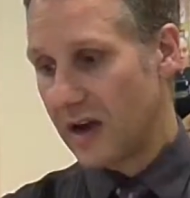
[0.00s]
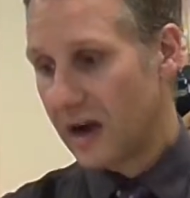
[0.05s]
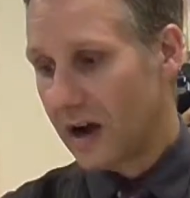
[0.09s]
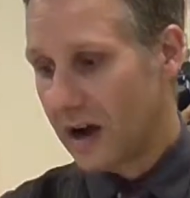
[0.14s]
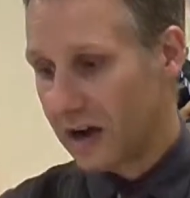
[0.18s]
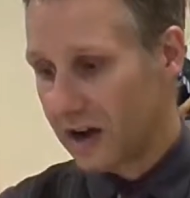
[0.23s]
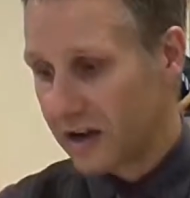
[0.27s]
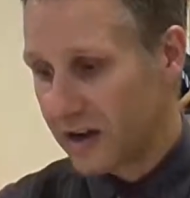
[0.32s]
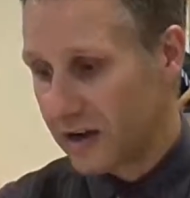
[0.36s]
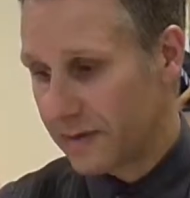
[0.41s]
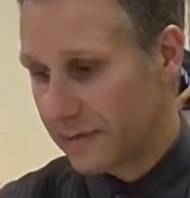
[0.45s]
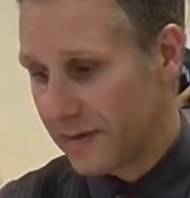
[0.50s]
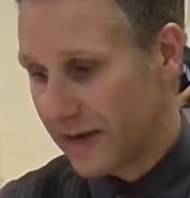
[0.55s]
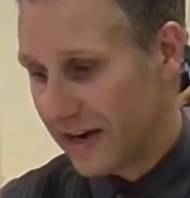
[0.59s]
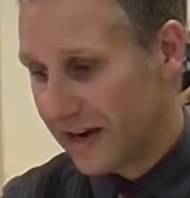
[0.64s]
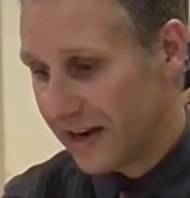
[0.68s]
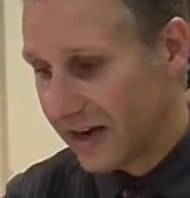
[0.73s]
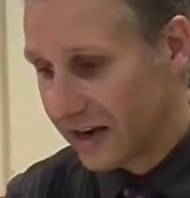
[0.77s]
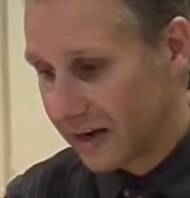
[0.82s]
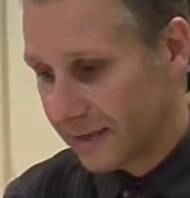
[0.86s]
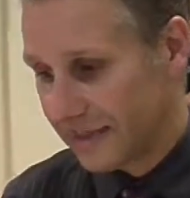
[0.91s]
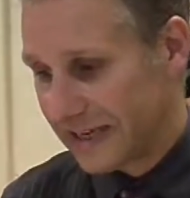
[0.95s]
are going to be a
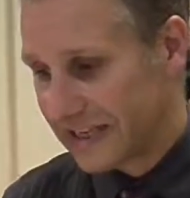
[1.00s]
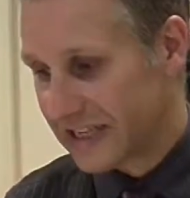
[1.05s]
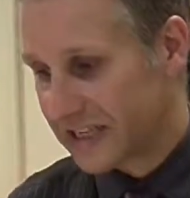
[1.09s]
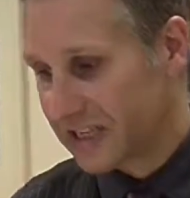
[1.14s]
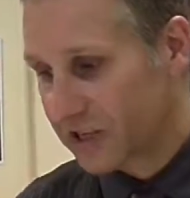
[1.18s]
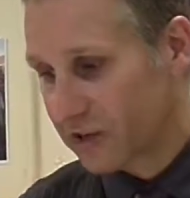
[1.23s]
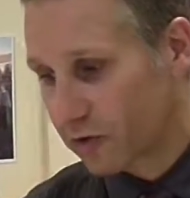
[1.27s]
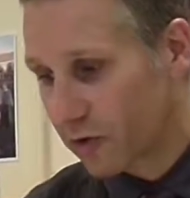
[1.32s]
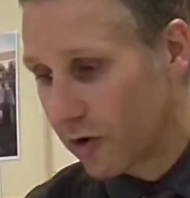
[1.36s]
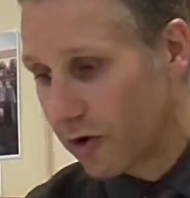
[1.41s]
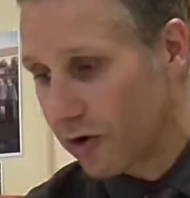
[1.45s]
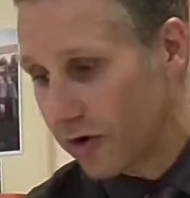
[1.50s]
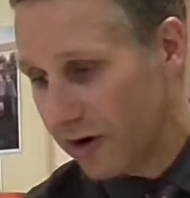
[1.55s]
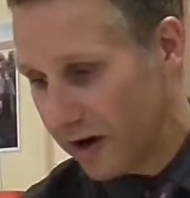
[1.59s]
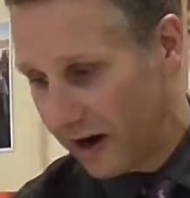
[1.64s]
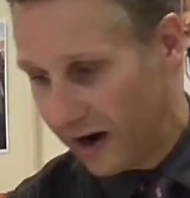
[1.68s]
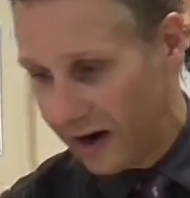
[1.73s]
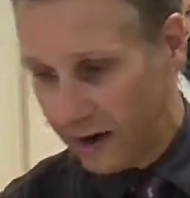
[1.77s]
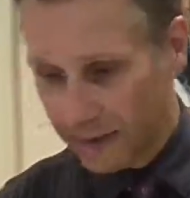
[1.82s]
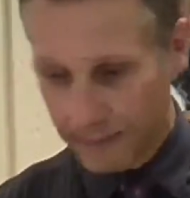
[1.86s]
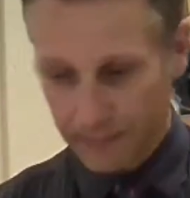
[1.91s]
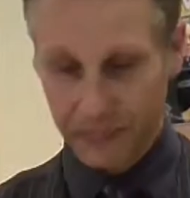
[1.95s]
little bit
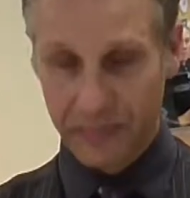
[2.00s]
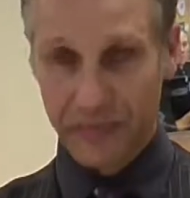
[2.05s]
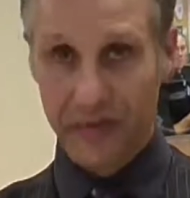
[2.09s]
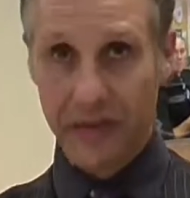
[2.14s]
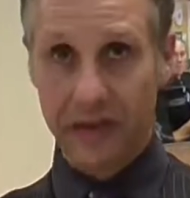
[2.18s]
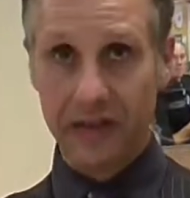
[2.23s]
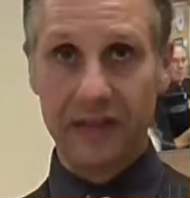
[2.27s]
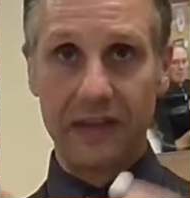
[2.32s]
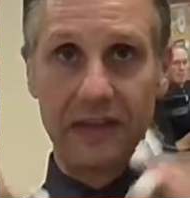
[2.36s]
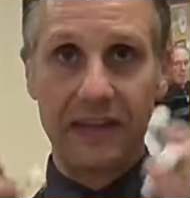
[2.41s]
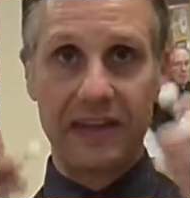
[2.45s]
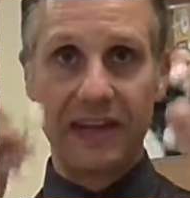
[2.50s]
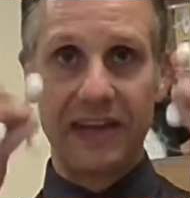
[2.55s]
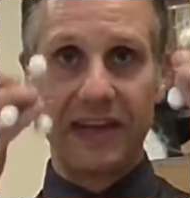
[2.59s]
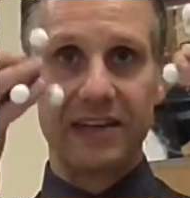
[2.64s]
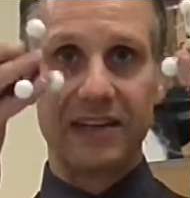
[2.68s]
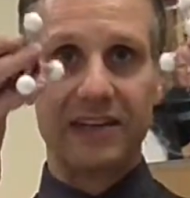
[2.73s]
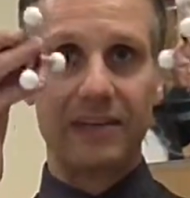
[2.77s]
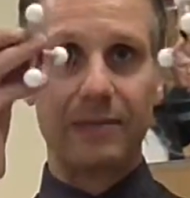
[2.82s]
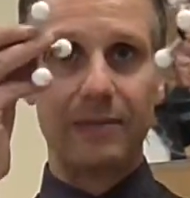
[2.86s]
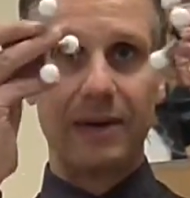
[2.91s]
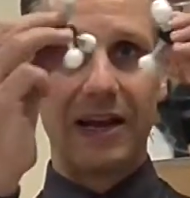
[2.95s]
stronger than the
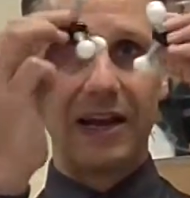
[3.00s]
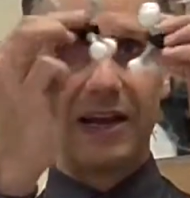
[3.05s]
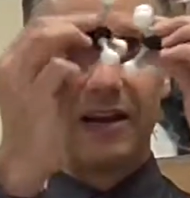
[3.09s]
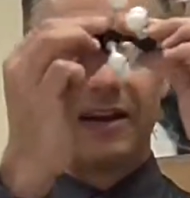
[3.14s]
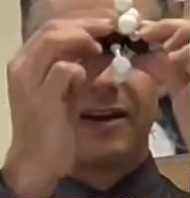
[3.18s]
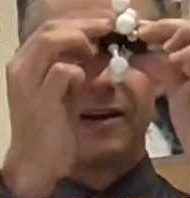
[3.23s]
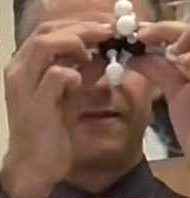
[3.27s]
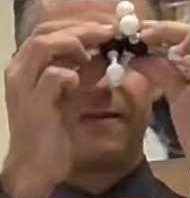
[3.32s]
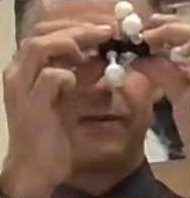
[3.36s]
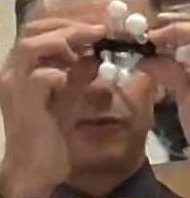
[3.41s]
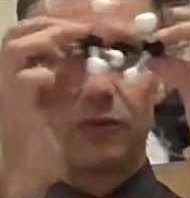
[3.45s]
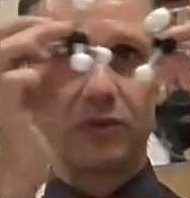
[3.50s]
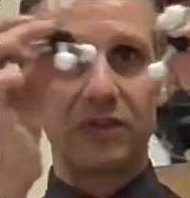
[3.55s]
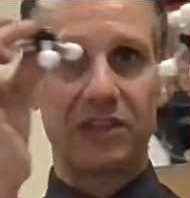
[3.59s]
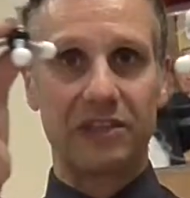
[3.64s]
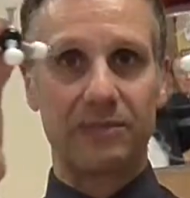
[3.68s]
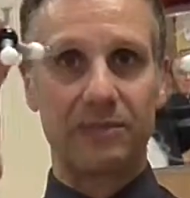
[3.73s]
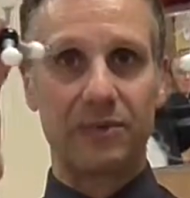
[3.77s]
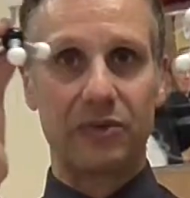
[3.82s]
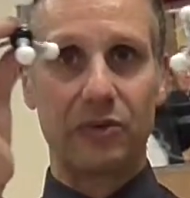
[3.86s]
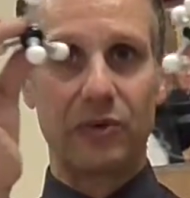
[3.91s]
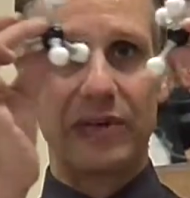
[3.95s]
intermolecular
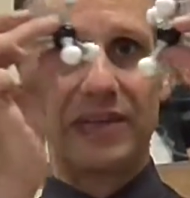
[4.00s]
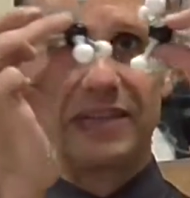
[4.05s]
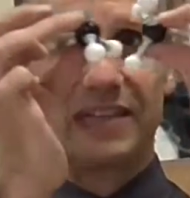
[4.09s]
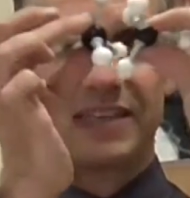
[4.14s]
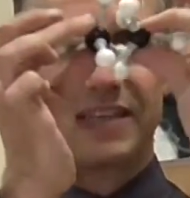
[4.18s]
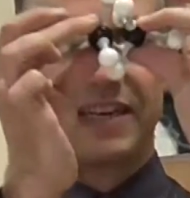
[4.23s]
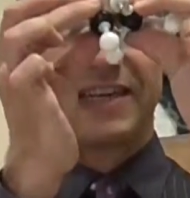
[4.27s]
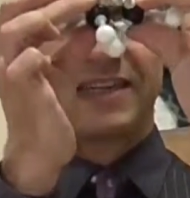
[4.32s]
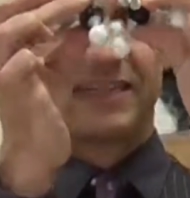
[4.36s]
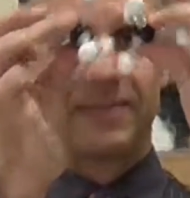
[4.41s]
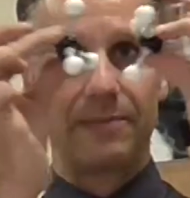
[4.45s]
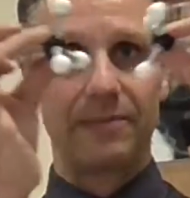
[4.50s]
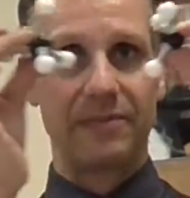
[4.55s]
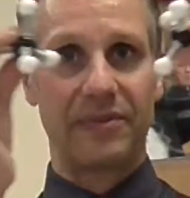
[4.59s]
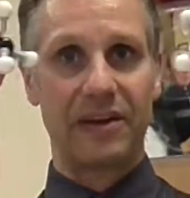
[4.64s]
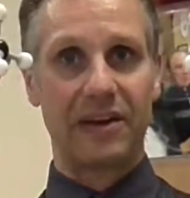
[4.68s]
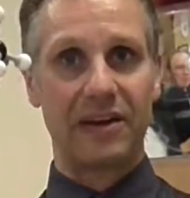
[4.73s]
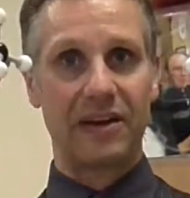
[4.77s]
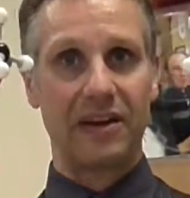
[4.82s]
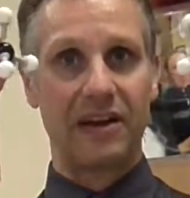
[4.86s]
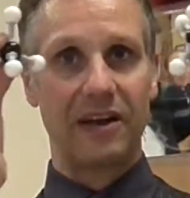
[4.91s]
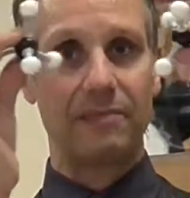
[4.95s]
forces between, say,
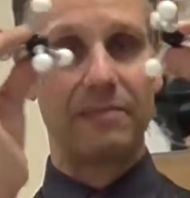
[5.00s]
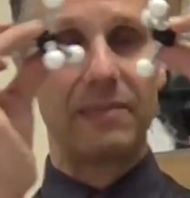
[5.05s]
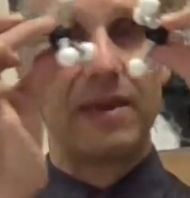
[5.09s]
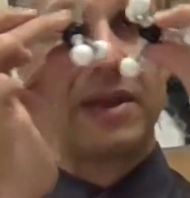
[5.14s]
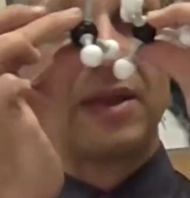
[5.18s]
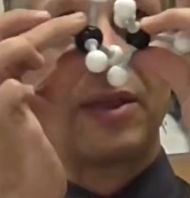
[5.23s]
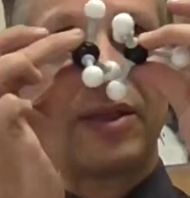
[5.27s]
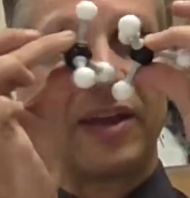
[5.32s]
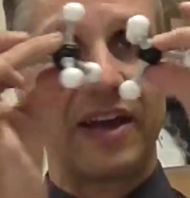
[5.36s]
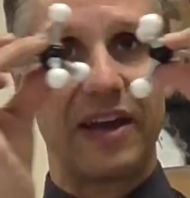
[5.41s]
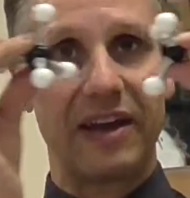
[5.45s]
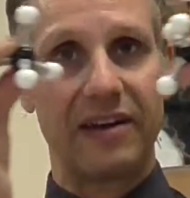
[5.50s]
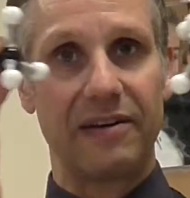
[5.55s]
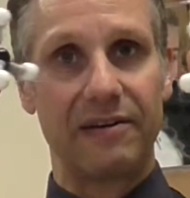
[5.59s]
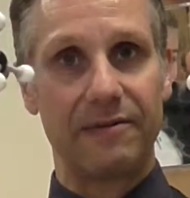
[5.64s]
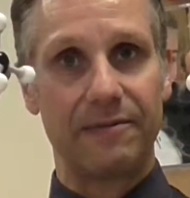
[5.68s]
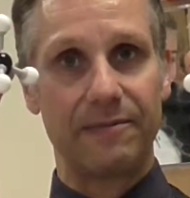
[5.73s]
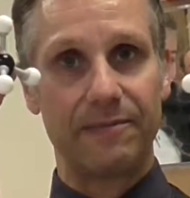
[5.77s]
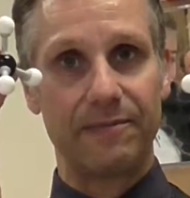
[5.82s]
something like methane.